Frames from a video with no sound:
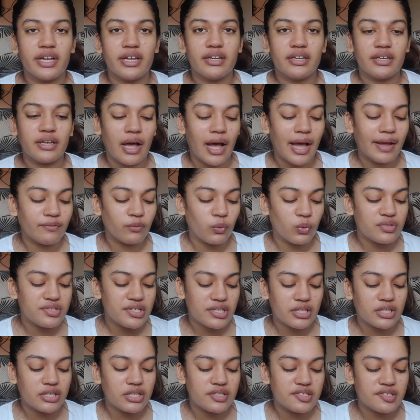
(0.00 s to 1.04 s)
it i won't
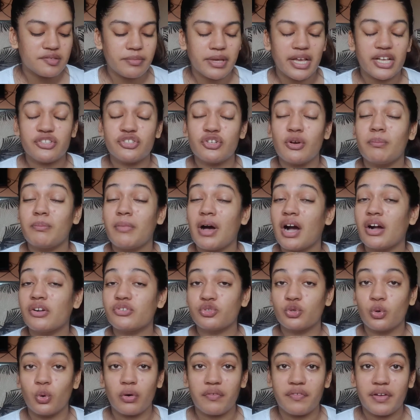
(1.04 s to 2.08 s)
say that this makes your
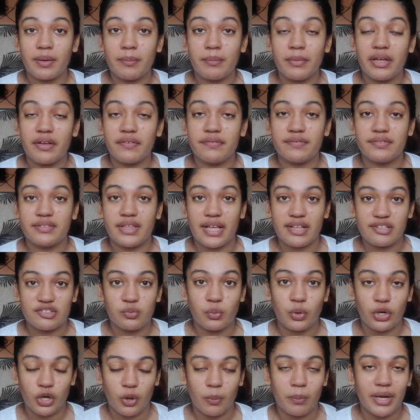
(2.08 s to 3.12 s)
marks go away if
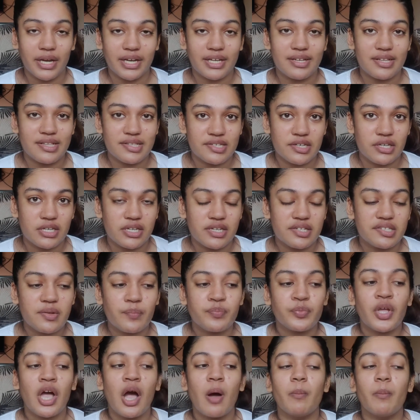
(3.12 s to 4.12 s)
that's what your main concern is